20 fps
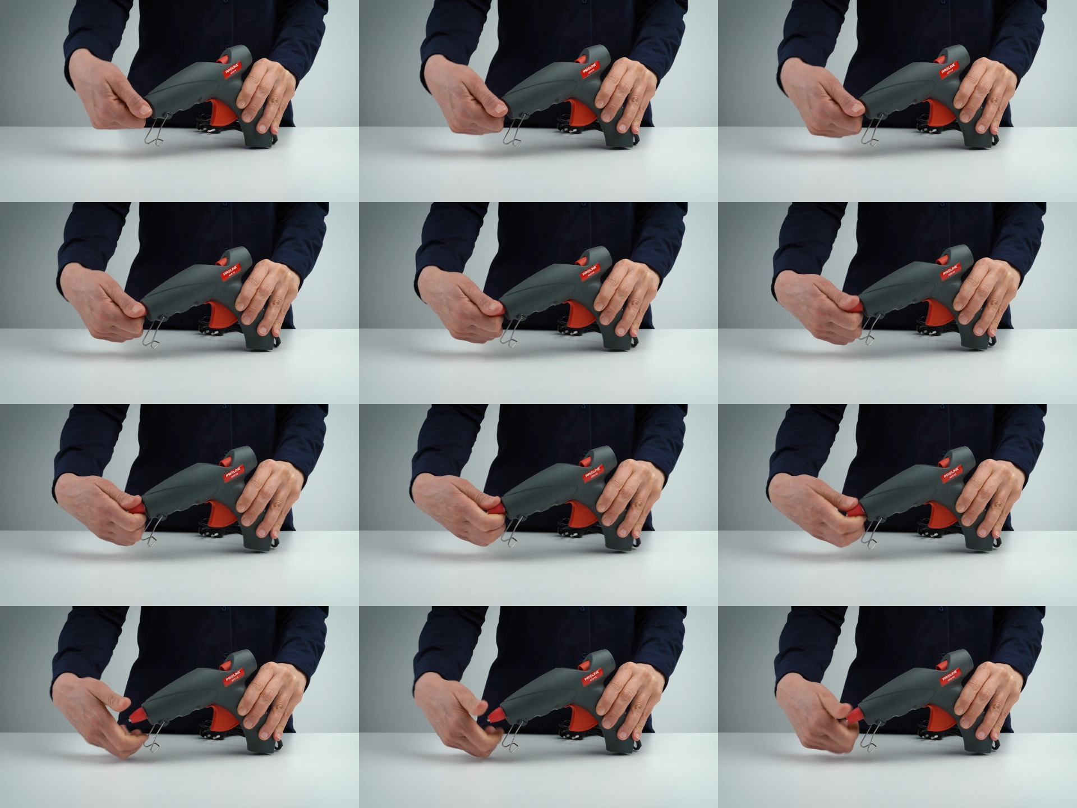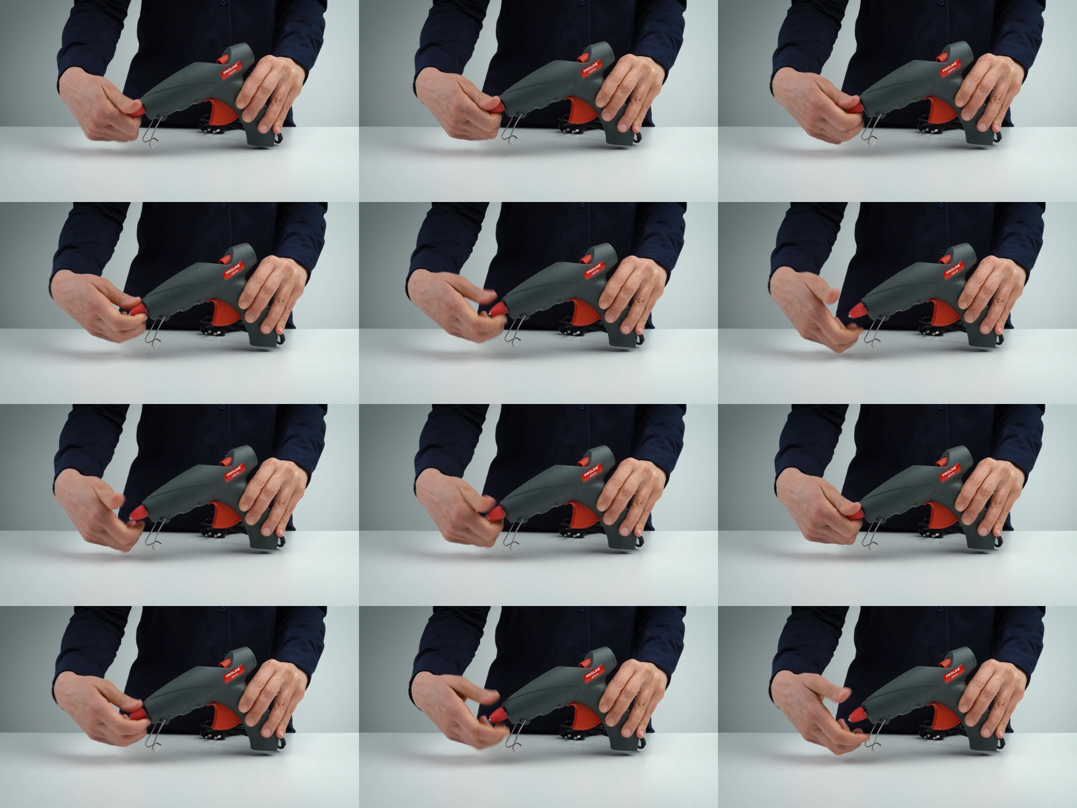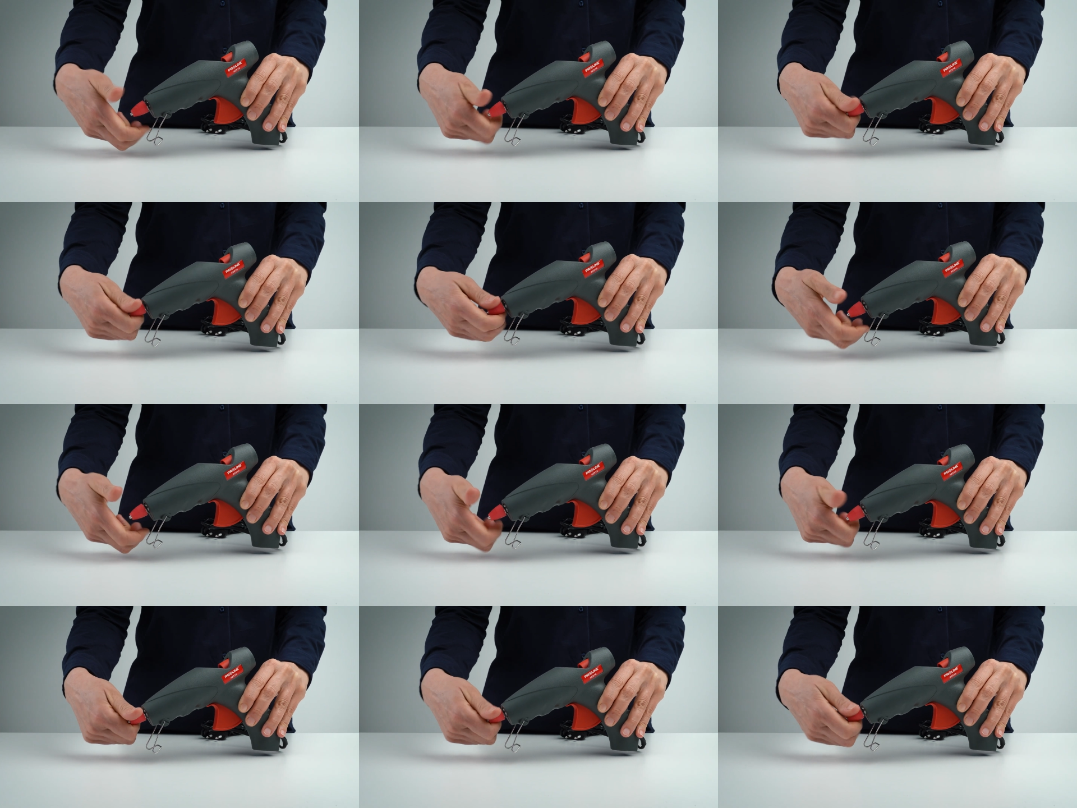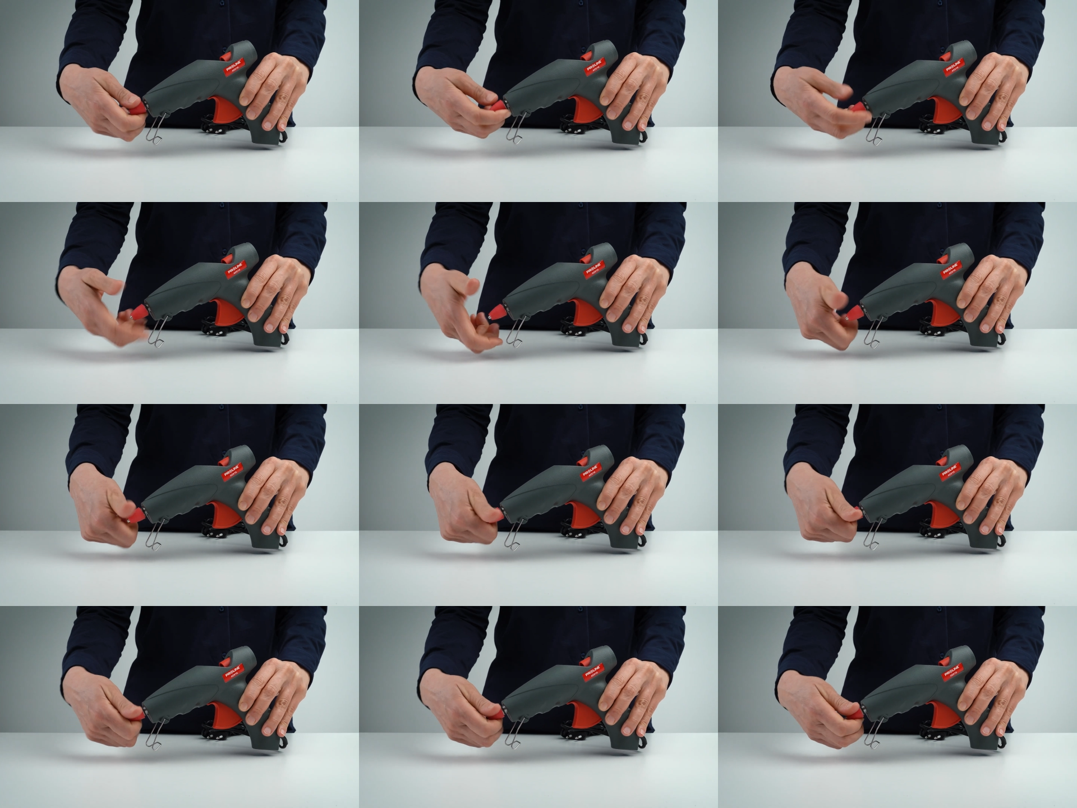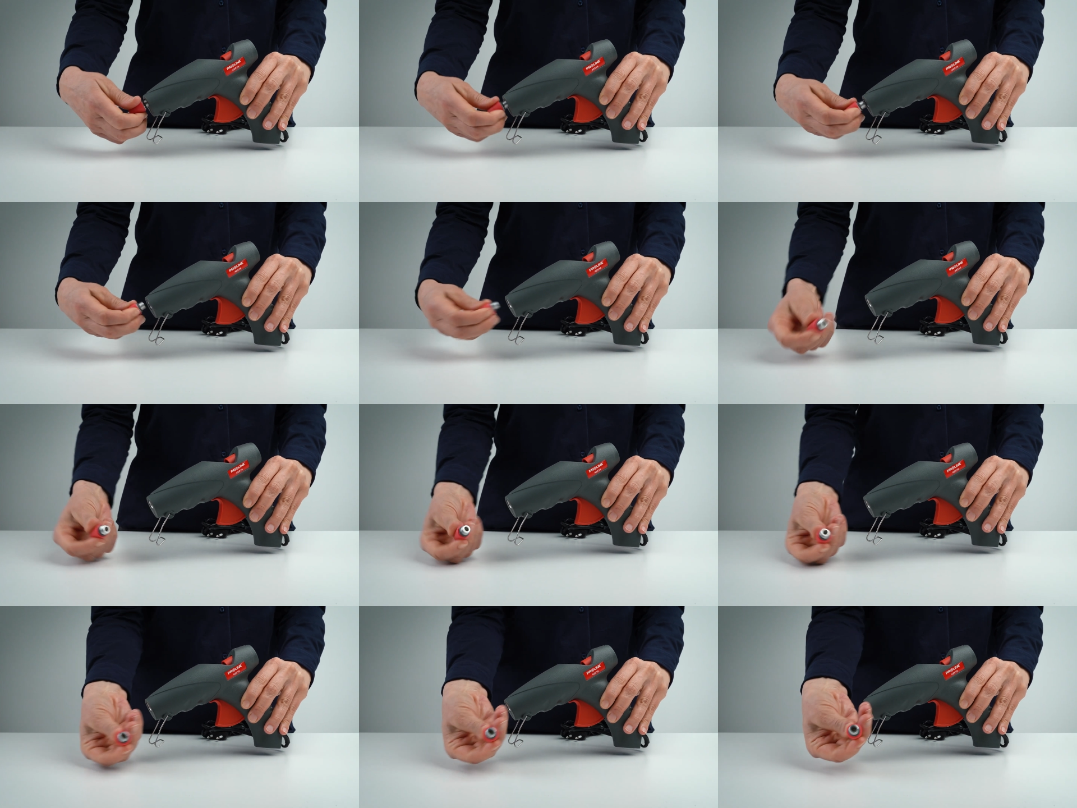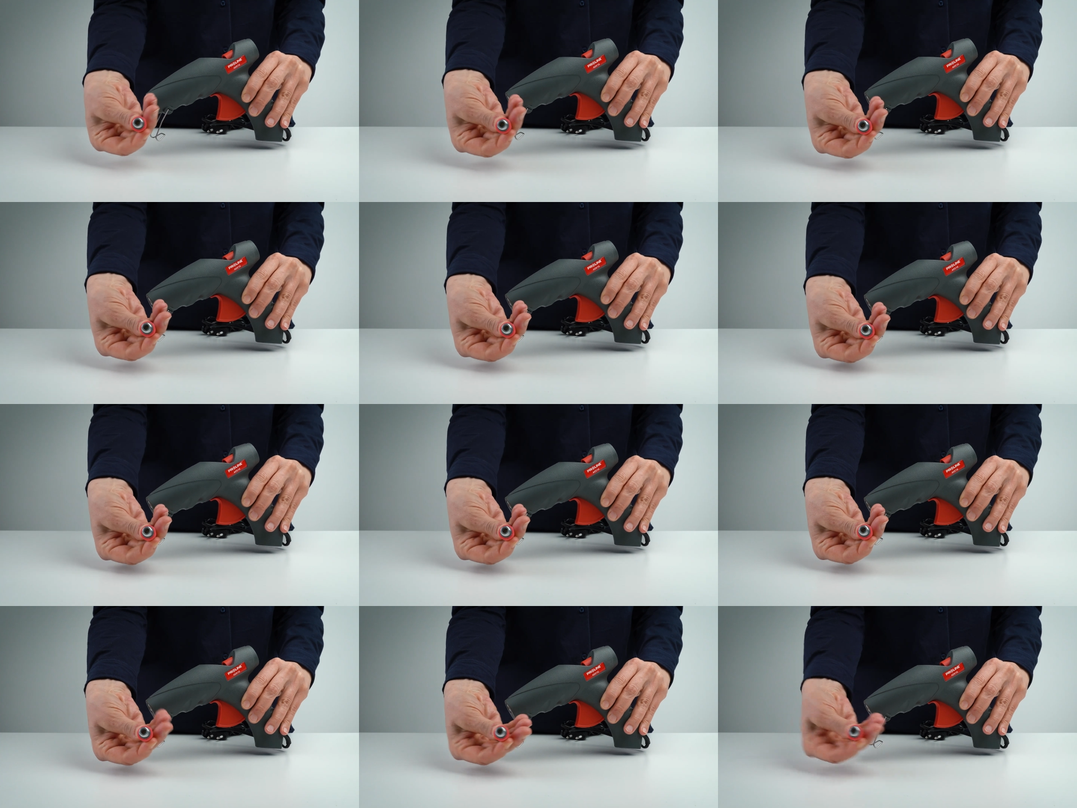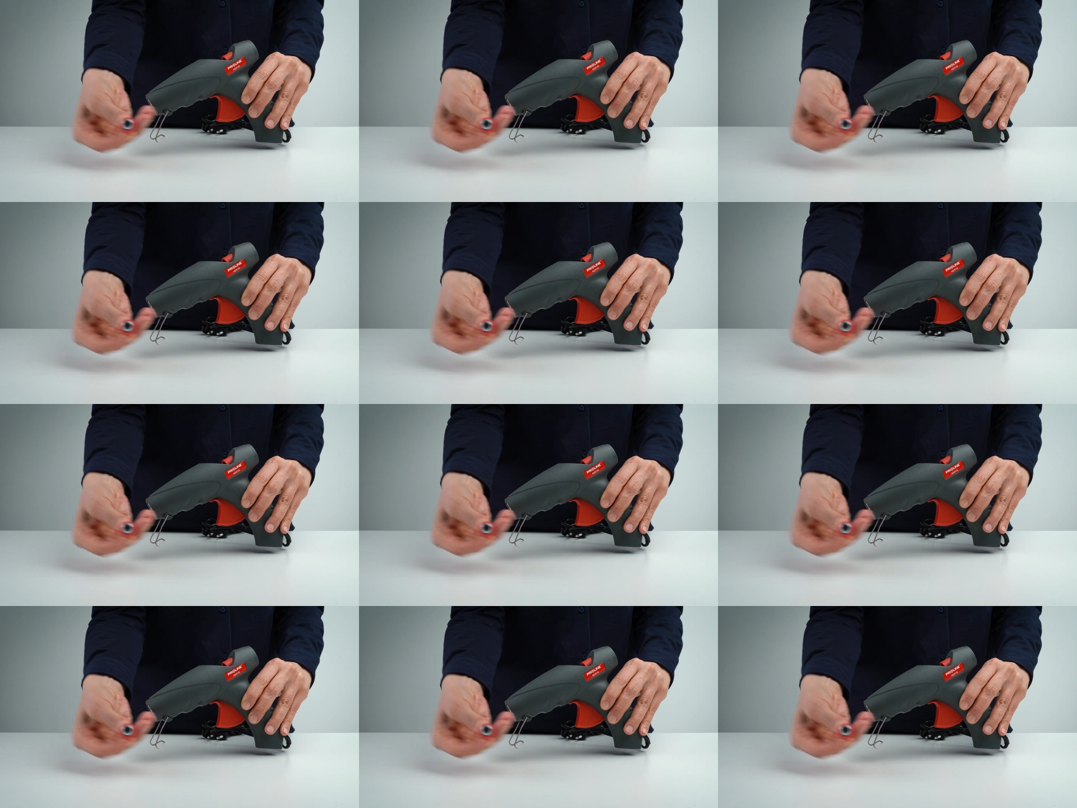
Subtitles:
Nobody's mouth can be seen.